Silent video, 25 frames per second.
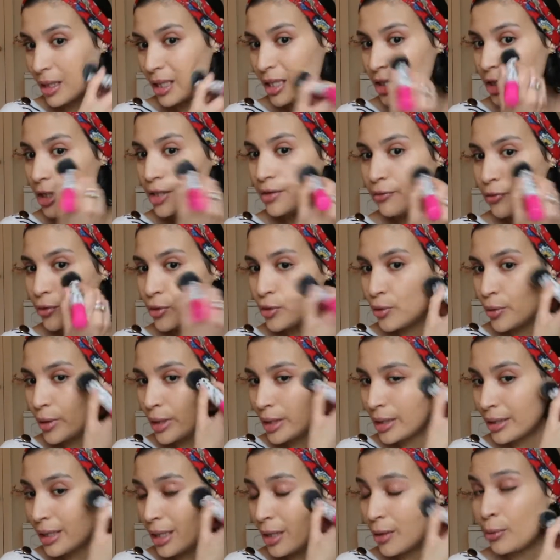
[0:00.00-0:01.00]

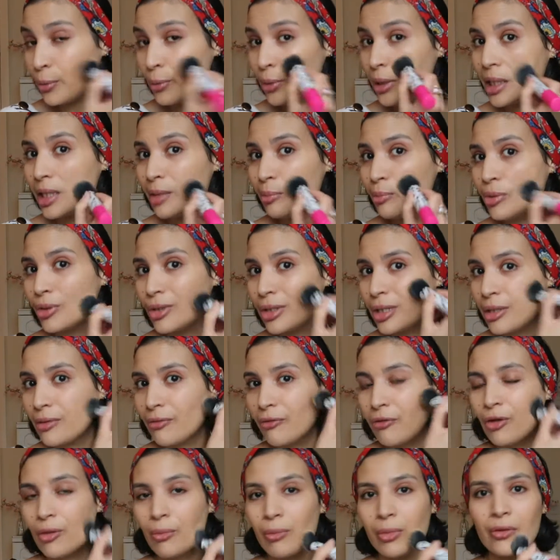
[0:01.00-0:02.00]
Individually they're really
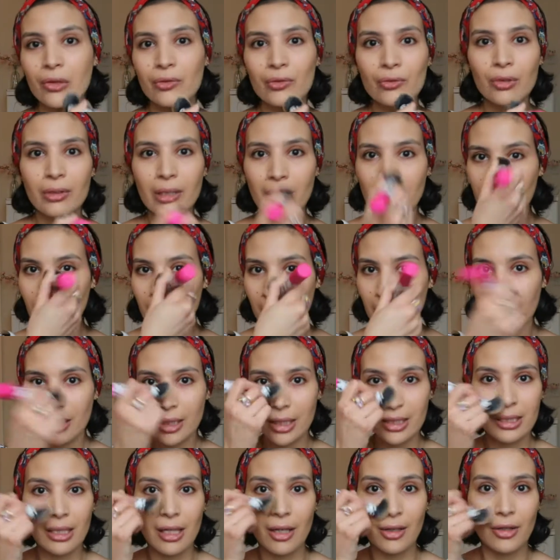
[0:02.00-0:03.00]
beautiful, but together
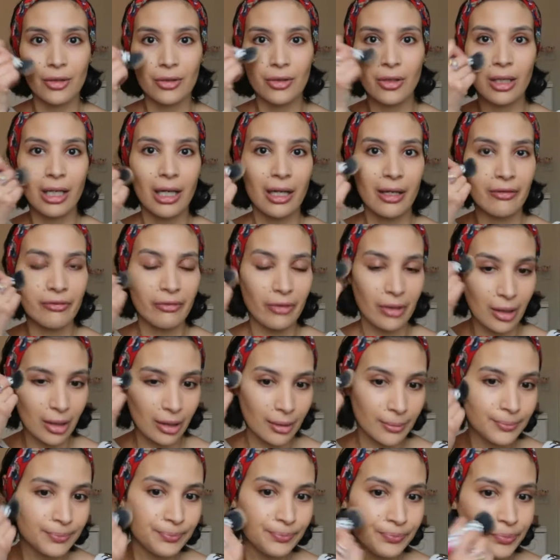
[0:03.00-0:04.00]
it's another level.
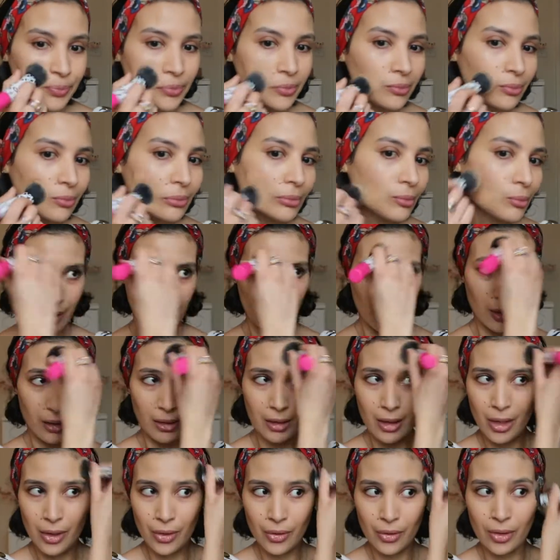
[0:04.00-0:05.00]
And
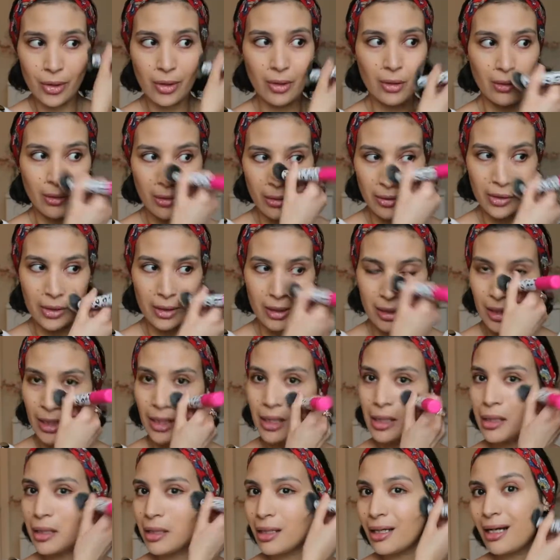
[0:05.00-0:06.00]
there you go, you
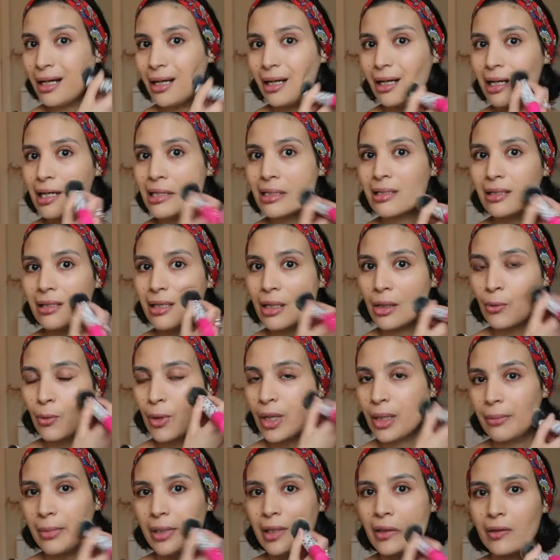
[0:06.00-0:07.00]
see, less than
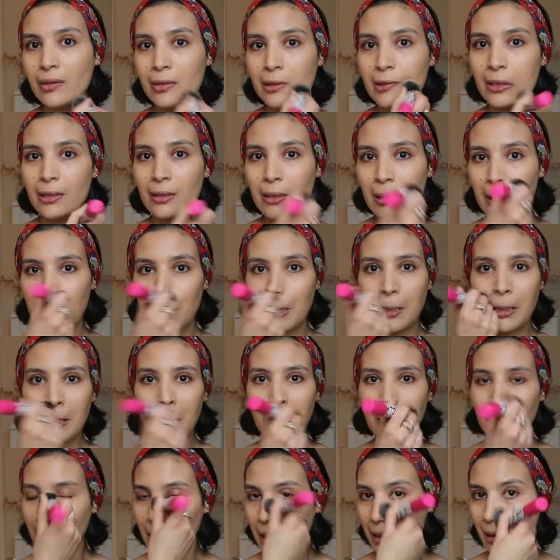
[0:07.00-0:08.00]
1 minute
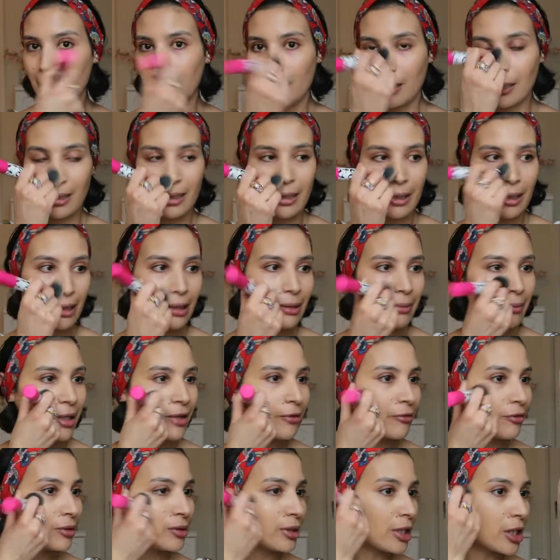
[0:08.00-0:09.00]
and my
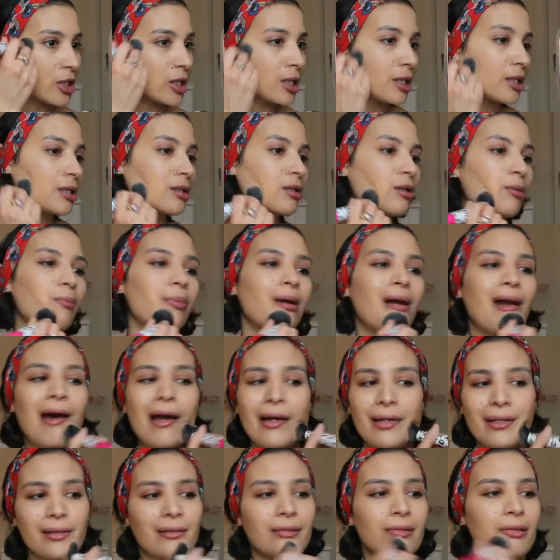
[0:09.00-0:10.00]
foundation is
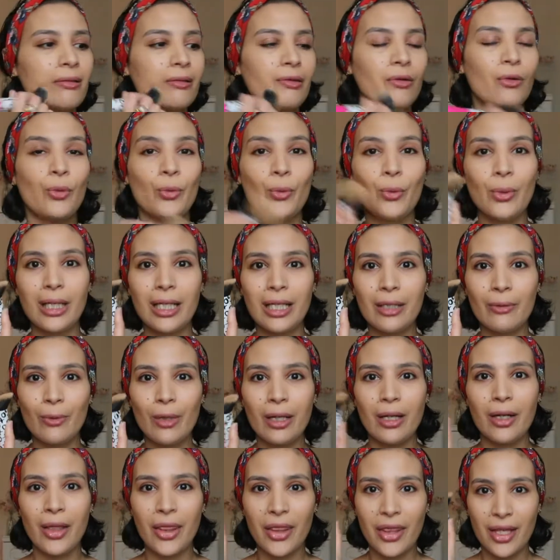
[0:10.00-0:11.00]
applied really
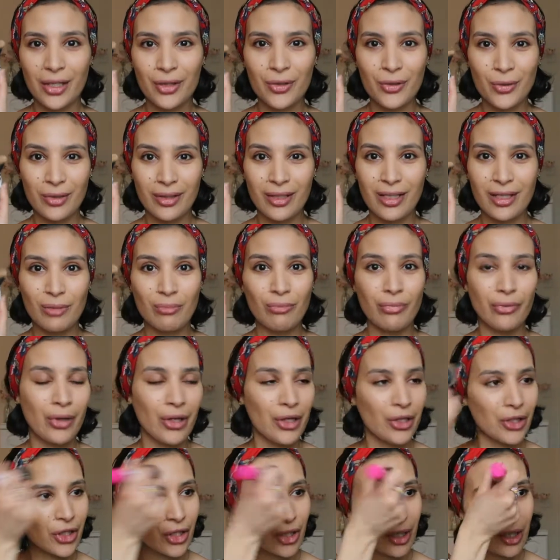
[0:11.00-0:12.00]
well thanks to this
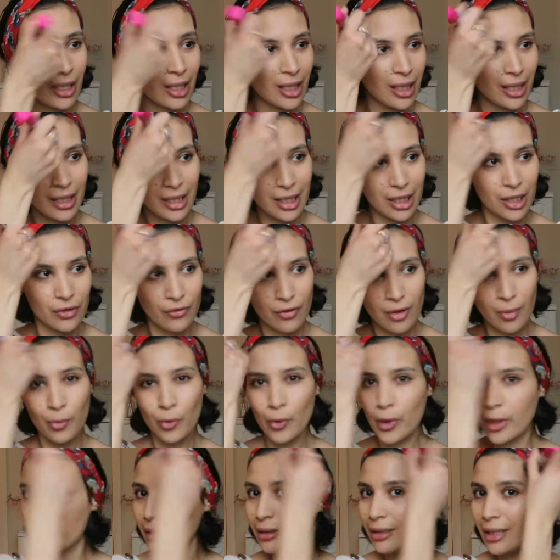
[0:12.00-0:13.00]
brush. It's from
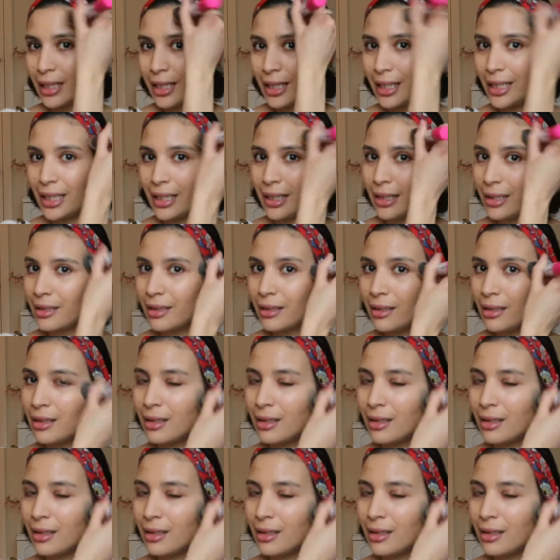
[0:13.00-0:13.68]
Real Technique.